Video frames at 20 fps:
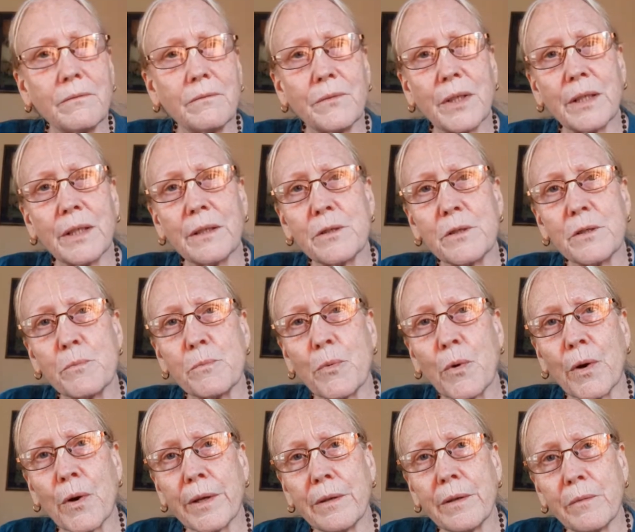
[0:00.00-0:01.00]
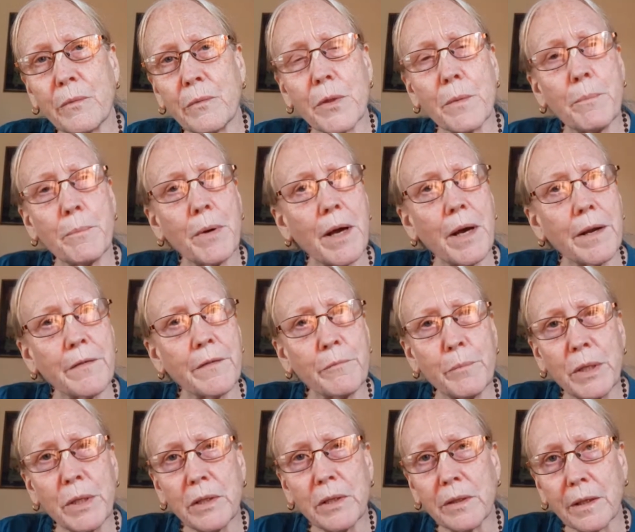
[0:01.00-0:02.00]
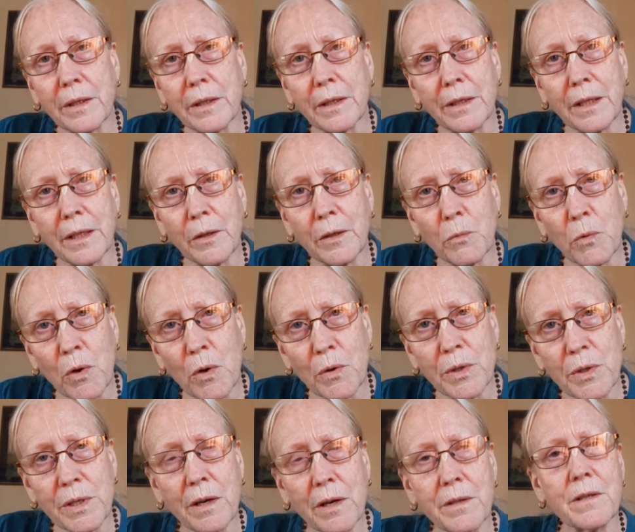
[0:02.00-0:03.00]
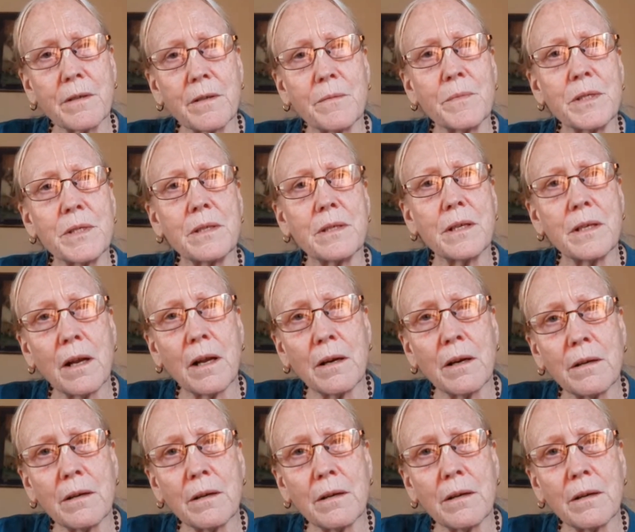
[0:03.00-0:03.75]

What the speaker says: village boy with a pot of milk, and he woke Narottama. He said,